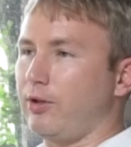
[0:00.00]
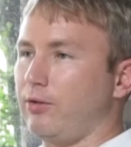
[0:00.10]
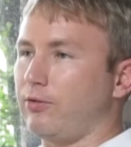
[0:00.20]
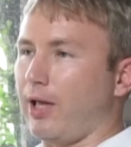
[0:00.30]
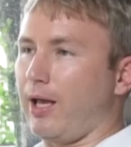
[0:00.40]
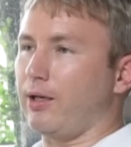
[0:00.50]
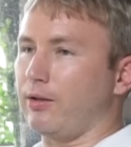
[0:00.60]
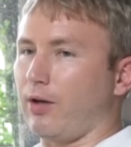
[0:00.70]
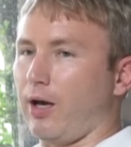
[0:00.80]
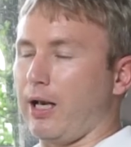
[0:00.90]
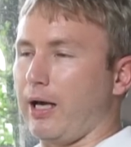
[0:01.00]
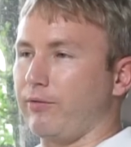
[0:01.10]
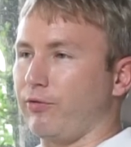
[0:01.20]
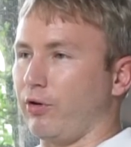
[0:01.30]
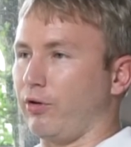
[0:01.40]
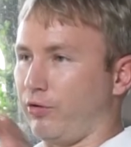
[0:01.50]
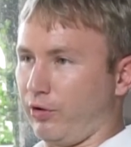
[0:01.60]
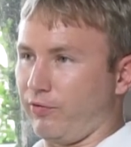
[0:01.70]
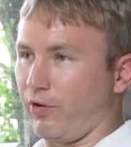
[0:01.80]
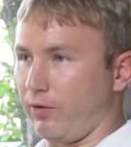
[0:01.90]
he stayed in Thailand for
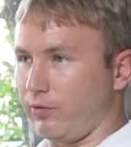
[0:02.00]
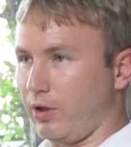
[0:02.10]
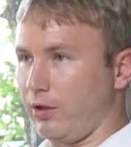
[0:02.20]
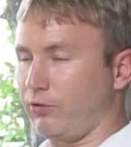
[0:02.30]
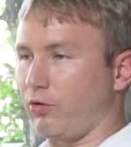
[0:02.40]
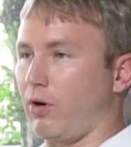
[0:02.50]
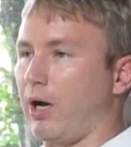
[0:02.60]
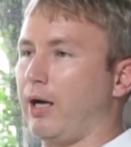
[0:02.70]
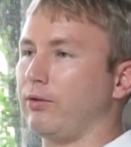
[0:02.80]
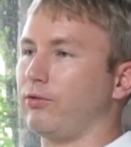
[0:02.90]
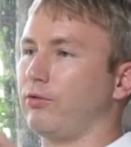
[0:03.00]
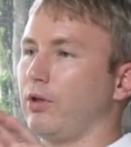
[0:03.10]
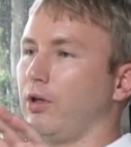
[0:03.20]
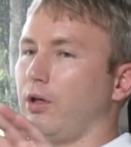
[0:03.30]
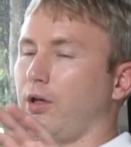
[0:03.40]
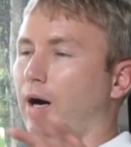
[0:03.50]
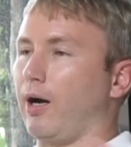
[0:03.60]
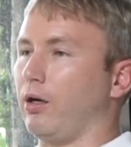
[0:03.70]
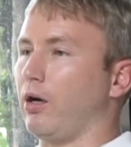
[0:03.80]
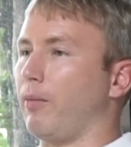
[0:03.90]
35 years or has
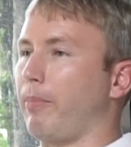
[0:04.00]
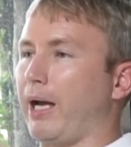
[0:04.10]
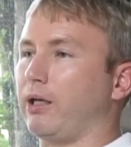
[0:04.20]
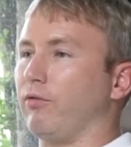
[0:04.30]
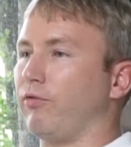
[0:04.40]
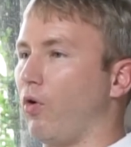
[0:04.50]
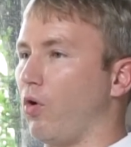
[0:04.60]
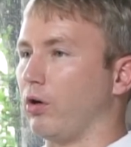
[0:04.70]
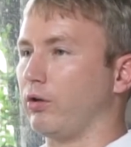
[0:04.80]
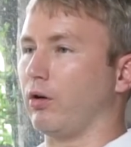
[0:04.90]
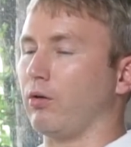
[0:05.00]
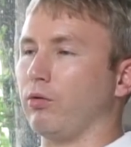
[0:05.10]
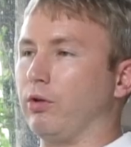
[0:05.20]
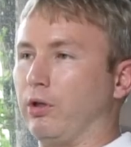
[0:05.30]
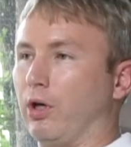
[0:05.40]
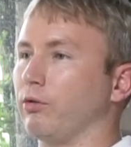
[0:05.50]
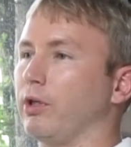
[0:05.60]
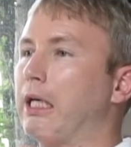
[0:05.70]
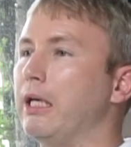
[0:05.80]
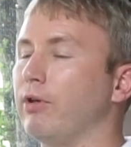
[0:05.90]
Karl gone back and forth? Or, you know,
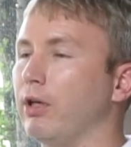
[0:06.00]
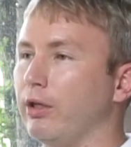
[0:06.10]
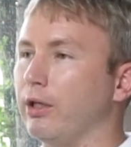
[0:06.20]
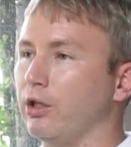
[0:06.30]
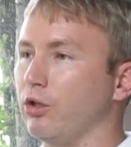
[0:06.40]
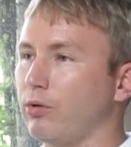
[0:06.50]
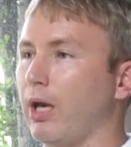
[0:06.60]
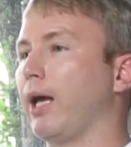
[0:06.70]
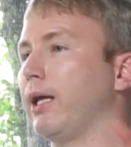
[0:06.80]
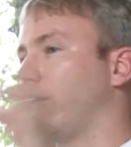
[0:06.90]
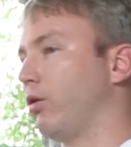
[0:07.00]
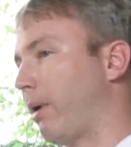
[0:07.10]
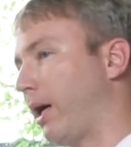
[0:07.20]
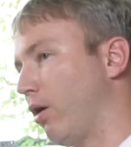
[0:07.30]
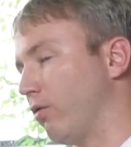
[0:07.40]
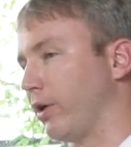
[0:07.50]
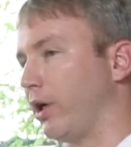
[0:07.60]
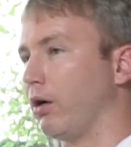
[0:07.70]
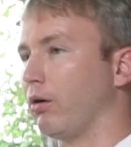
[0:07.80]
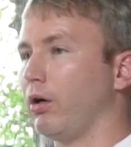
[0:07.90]
did he live in, in the UK and then come back over
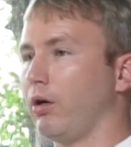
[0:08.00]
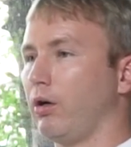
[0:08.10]
here?